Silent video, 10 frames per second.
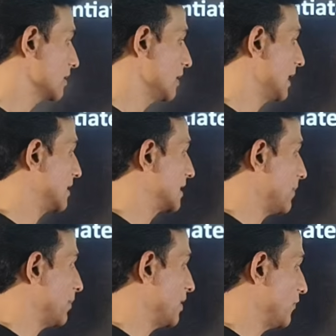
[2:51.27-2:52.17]
as
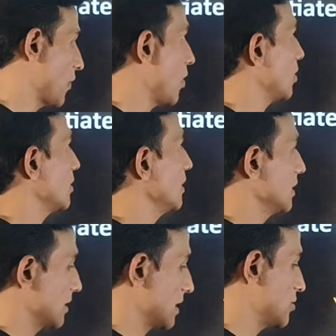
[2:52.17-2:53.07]
radial
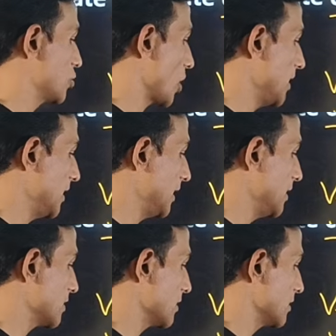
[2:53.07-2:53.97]
vascular
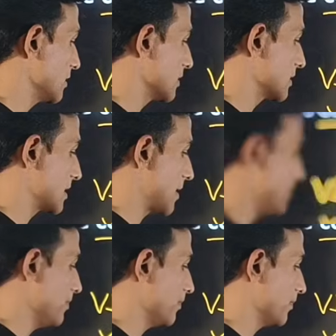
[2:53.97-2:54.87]
bundles.
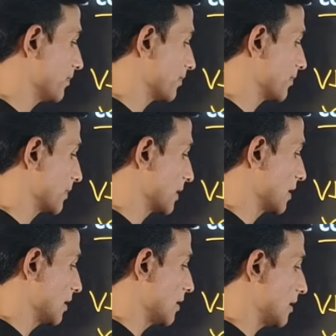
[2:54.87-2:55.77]
Example for
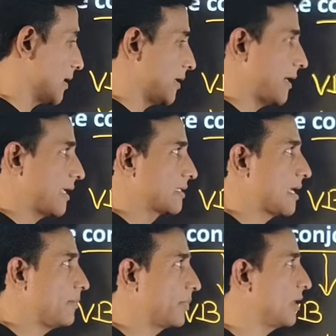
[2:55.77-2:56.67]
conjoint is
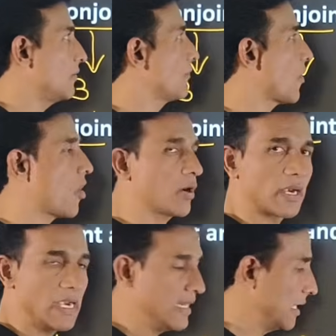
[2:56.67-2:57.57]
stem,
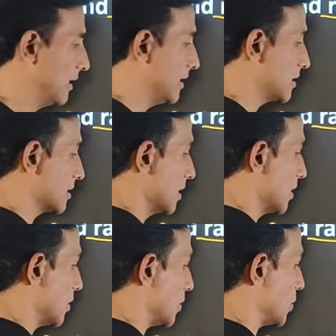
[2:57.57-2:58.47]

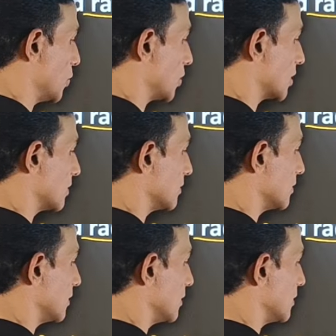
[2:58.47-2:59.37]
and
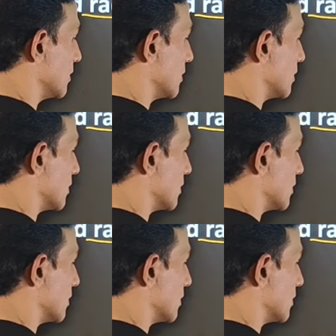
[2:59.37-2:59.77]
example for